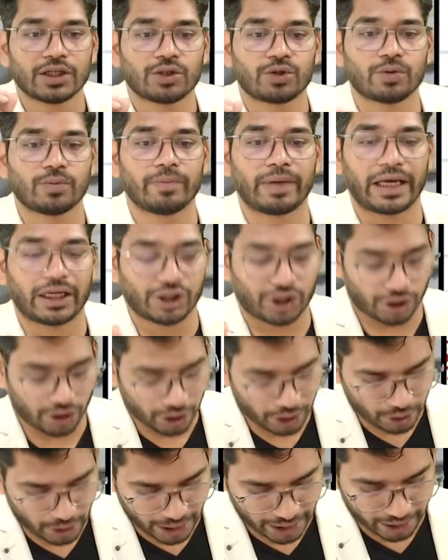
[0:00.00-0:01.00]
to make
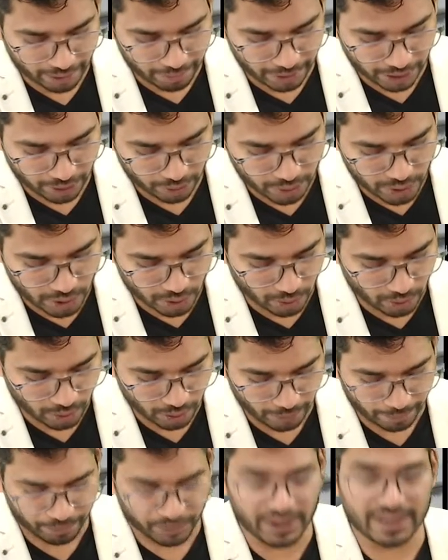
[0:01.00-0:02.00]
sure you are able to
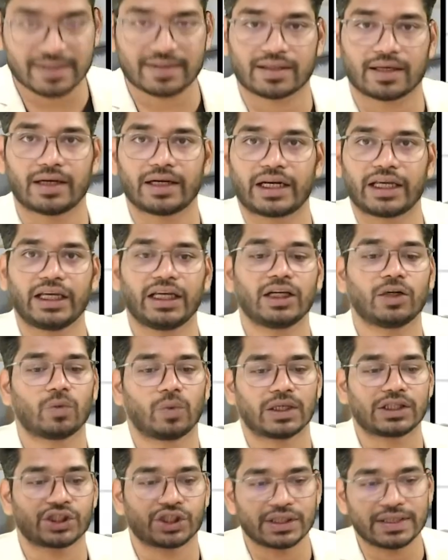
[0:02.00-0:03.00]
score these 30
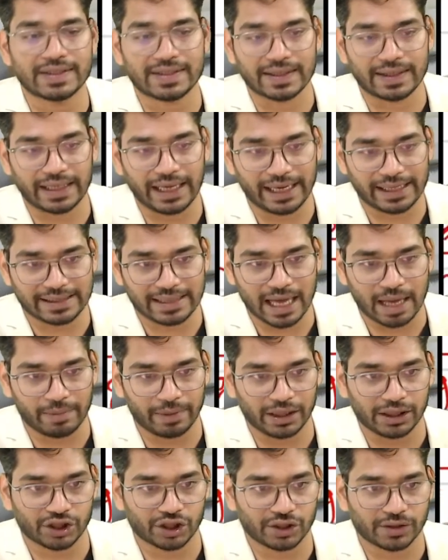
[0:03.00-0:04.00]
questions in the
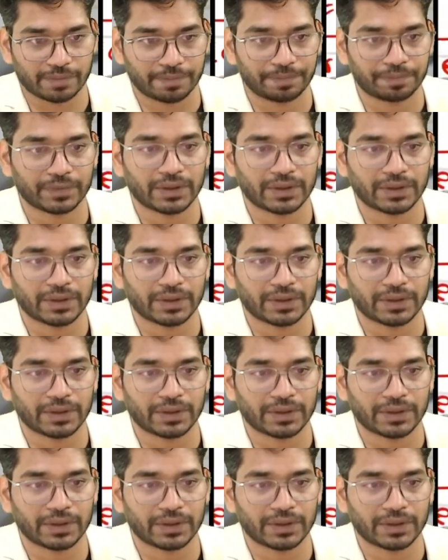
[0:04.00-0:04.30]
examination.